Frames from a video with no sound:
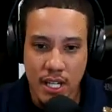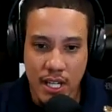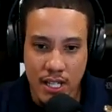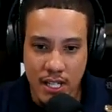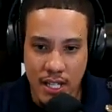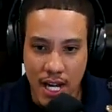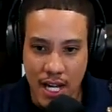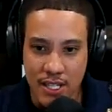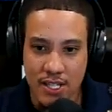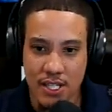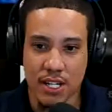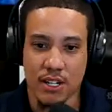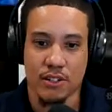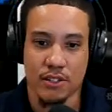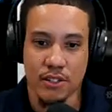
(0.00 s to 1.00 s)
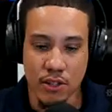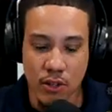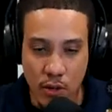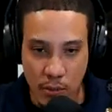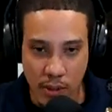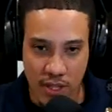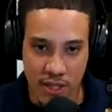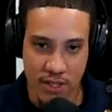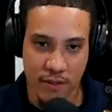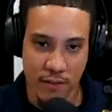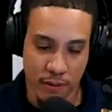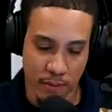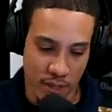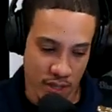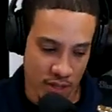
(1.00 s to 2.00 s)
not share too much
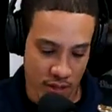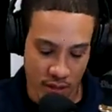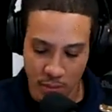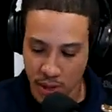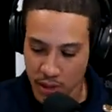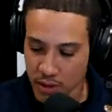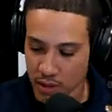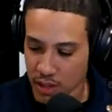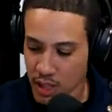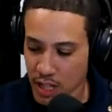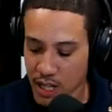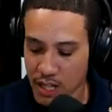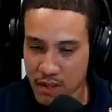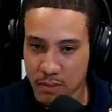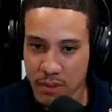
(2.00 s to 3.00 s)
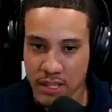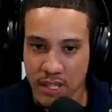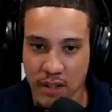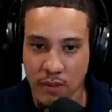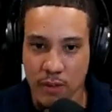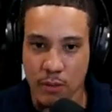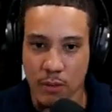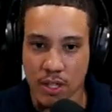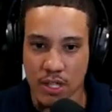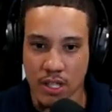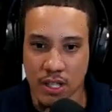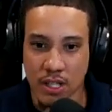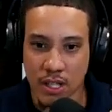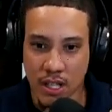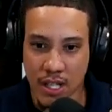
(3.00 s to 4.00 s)
information about the class, but definitely want
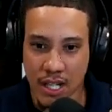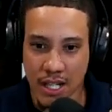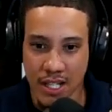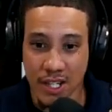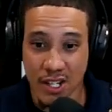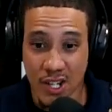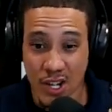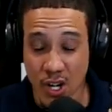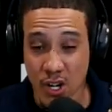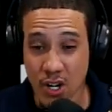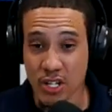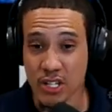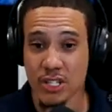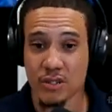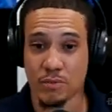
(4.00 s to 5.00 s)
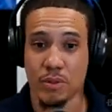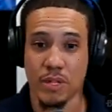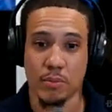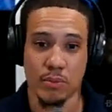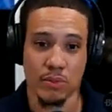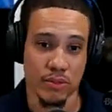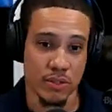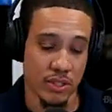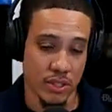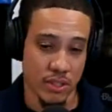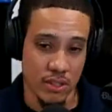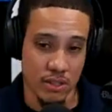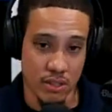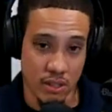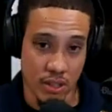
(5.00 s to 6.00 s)
to kind of encourage people to
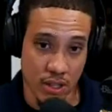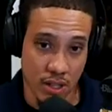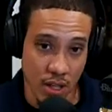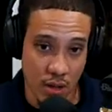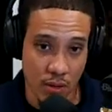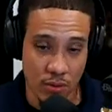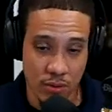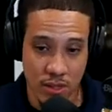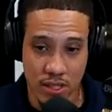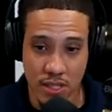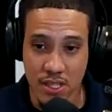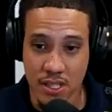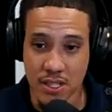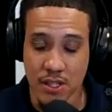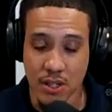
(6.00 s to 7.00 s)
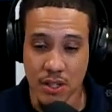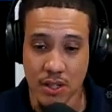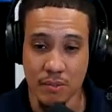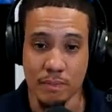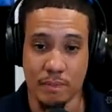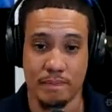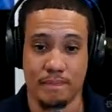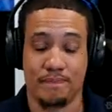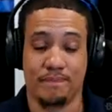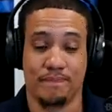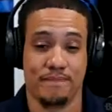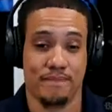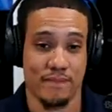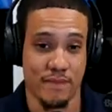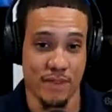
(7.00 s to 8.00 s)
to go to just
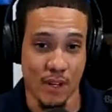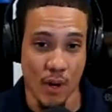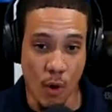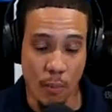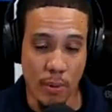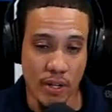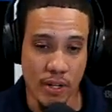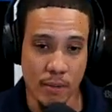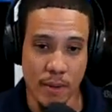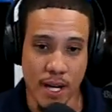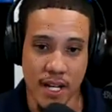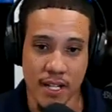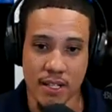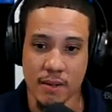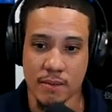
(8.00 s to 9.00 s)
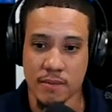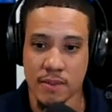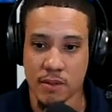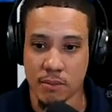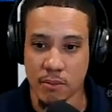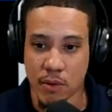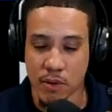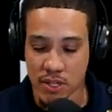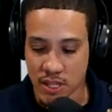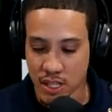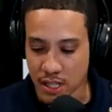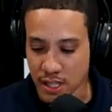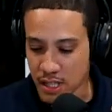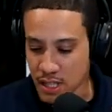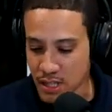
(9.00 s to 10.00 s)
open your mind up to more
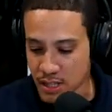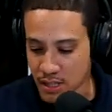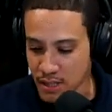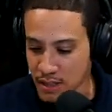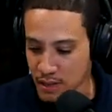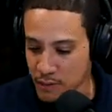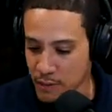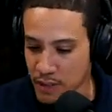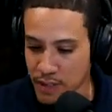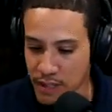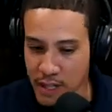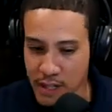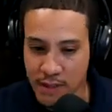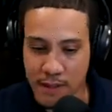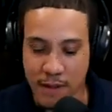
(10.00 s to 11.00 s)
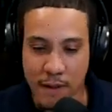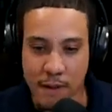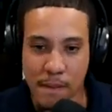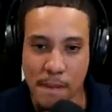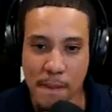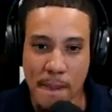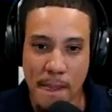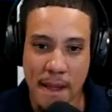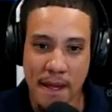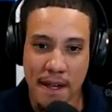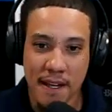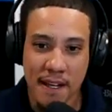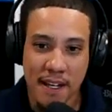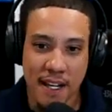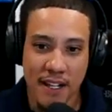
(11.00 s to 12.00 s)
techniques and stuff like that. So
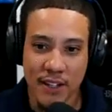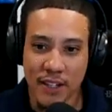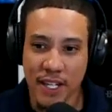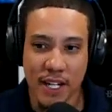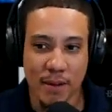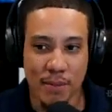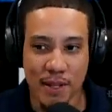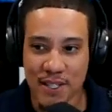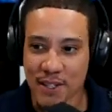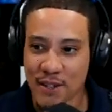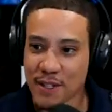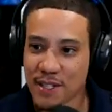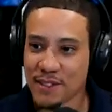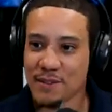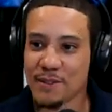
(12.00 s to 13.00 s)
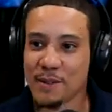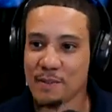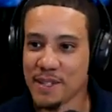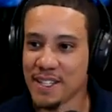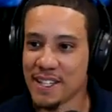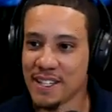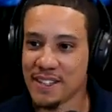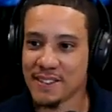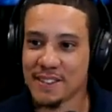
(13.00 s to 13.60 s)
I know you got a bunch of questions for me, Dave.